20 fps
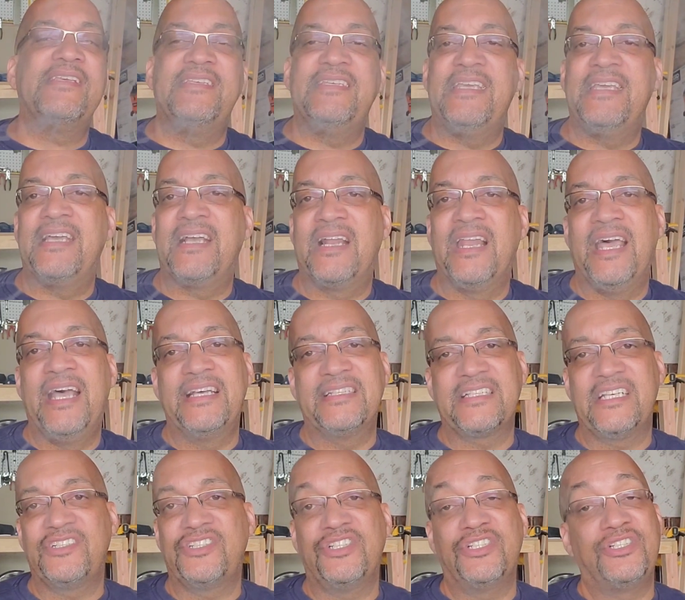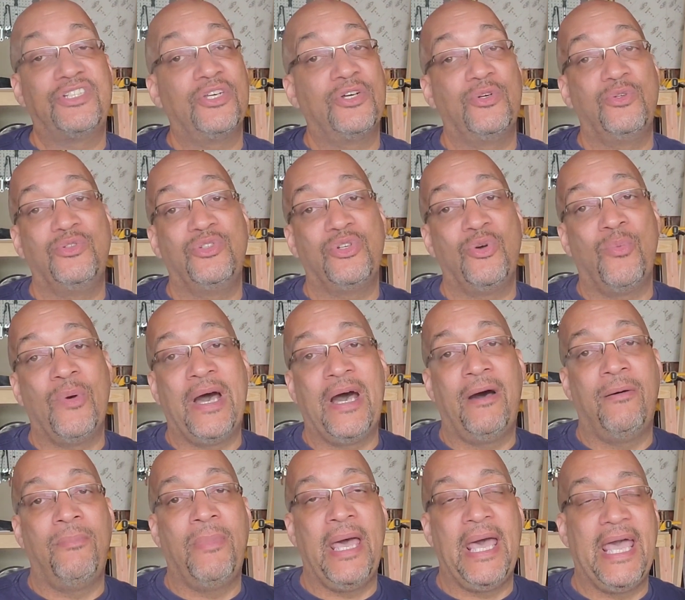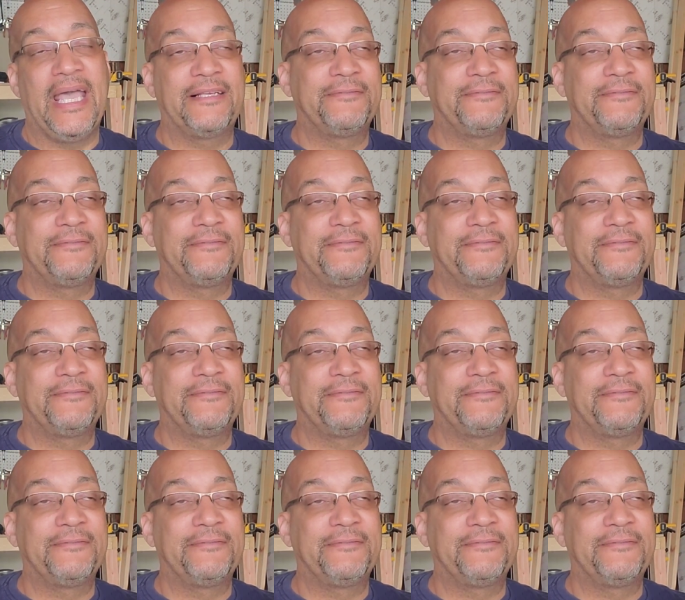yeah, Glass, I should have told you a while back.